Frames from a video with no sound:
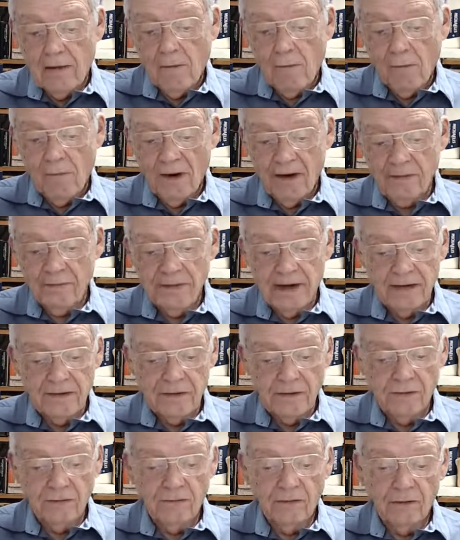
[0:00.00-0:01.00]
But
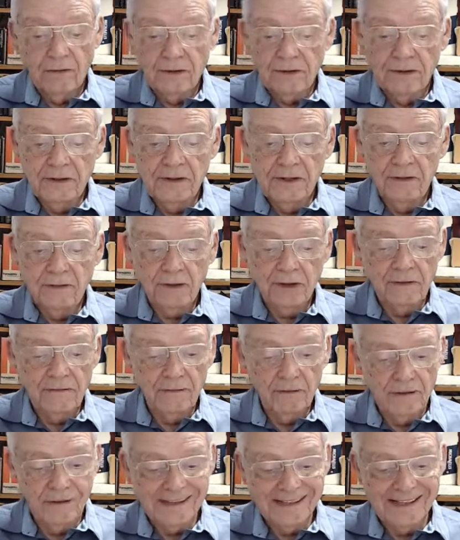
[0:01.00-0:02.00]
Matthew
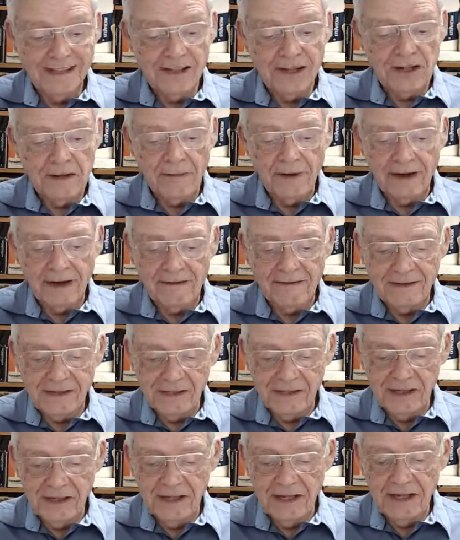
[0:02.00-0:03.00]
14:24 says in the middle of the
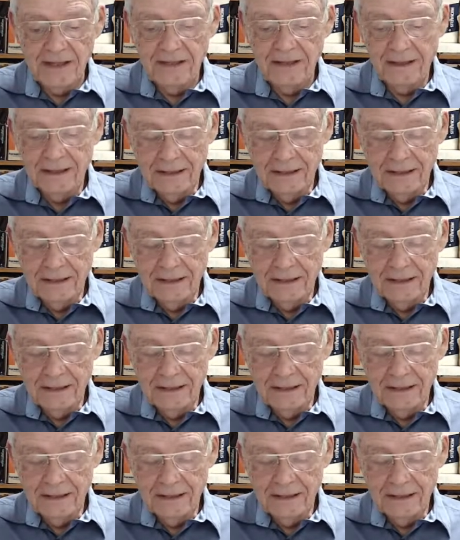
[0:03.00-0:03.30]
sea.